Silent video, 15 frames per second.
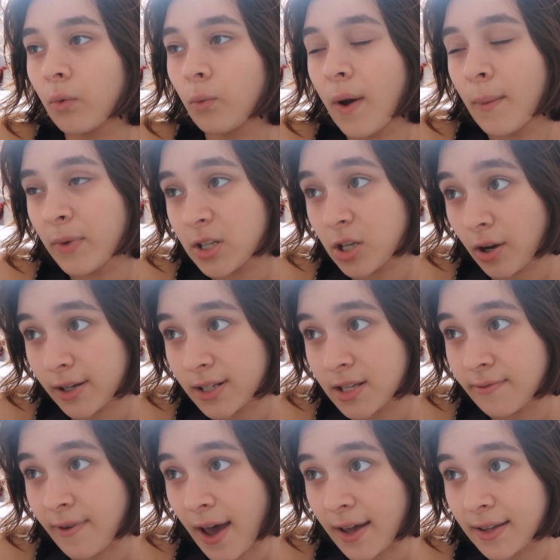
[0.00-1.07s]
when we took her to
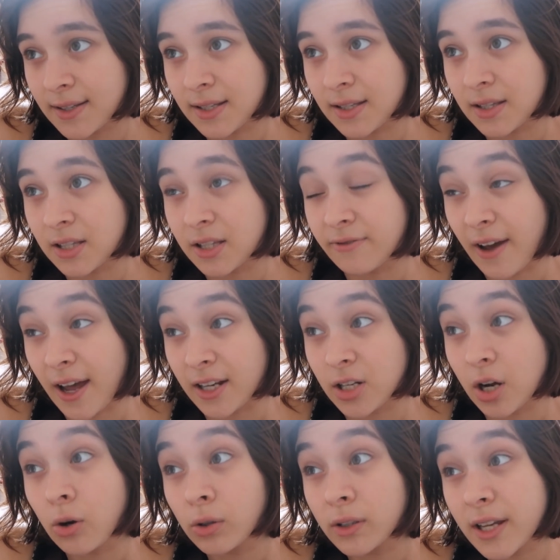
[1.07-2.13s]
the vets, the vet
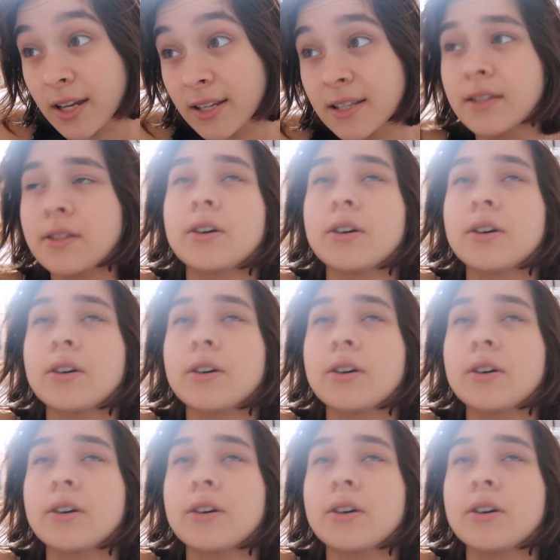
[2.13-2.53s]
told us